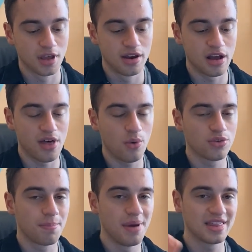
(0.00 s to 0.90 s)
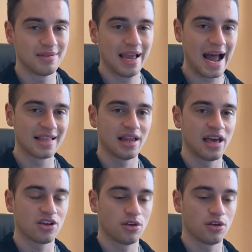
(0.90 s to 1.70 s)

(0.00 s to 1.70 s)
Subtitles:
Now, that was the best guidelines